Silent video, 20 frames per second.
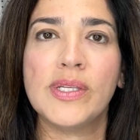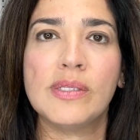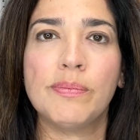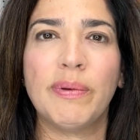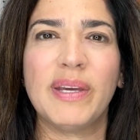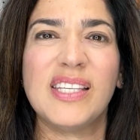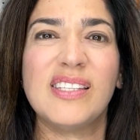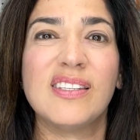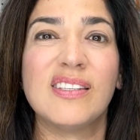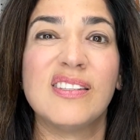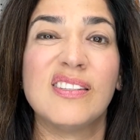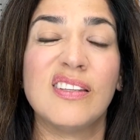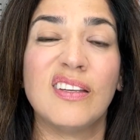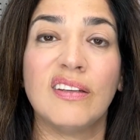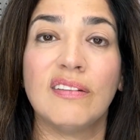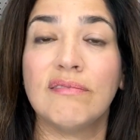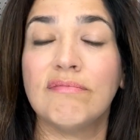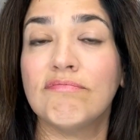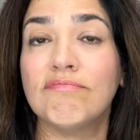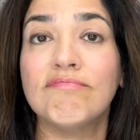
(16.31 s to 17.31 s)
space is
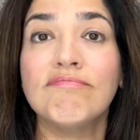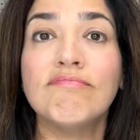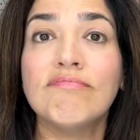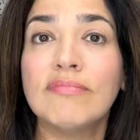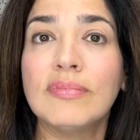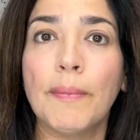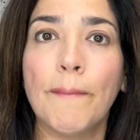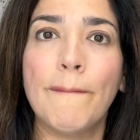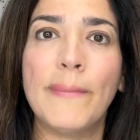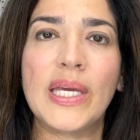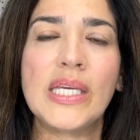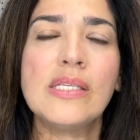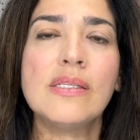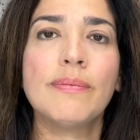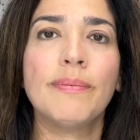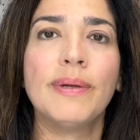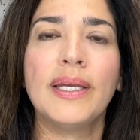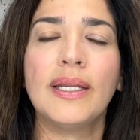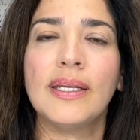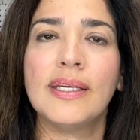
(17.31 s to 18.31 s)
in the
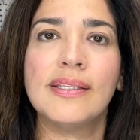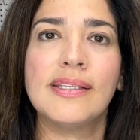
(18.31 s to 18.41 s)
basement.